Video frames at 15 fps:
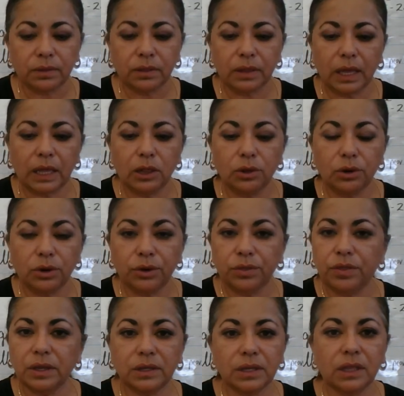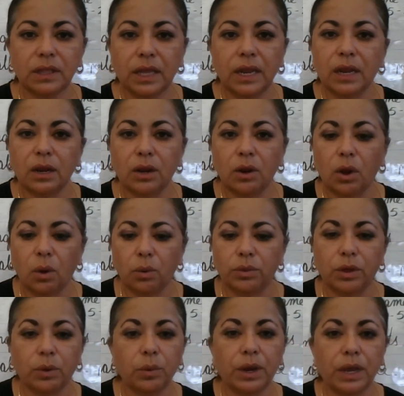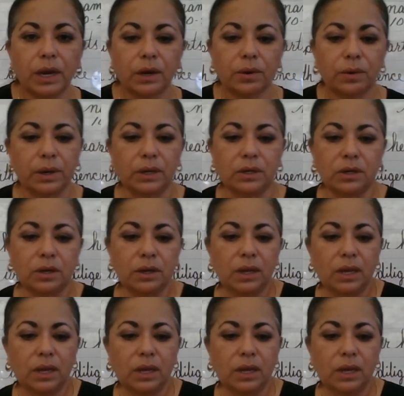They learned things that they didn't know. They were ignorant.